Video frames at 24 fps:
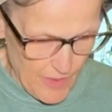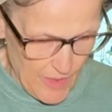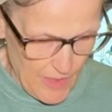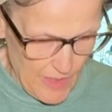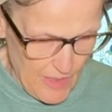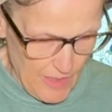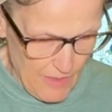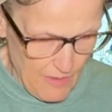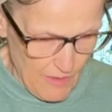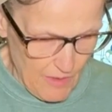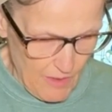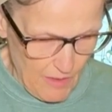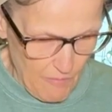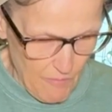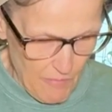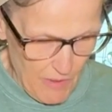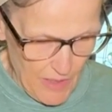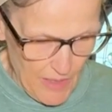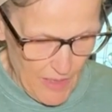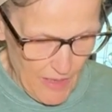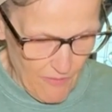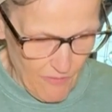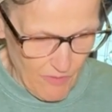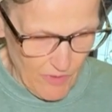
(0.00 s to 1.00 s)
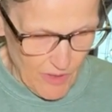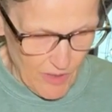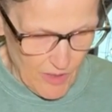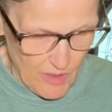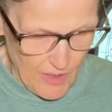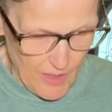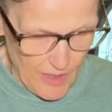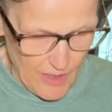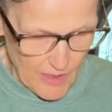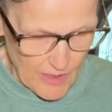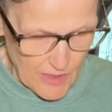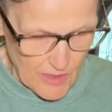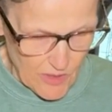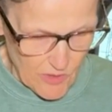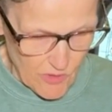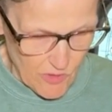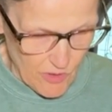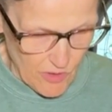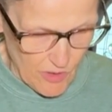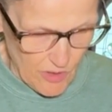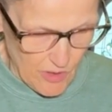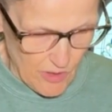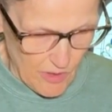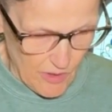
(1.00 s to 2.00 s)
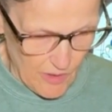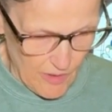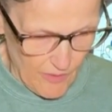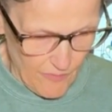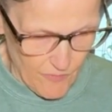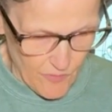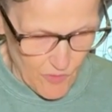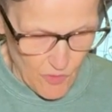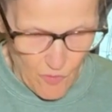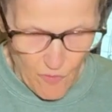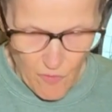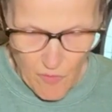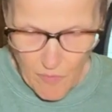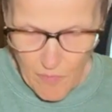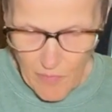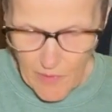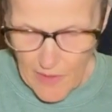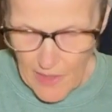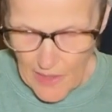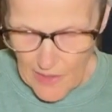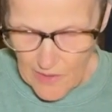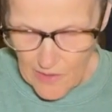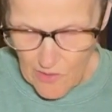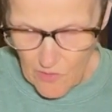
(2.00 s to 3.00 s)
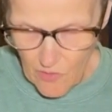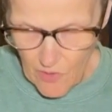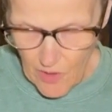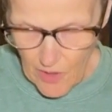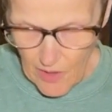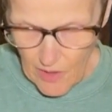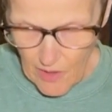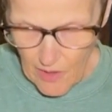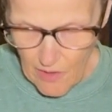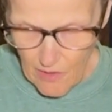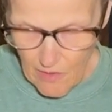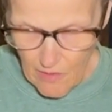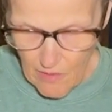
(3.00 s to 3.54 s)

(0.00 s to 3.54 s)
And I might have a little extra left over, but that's okay.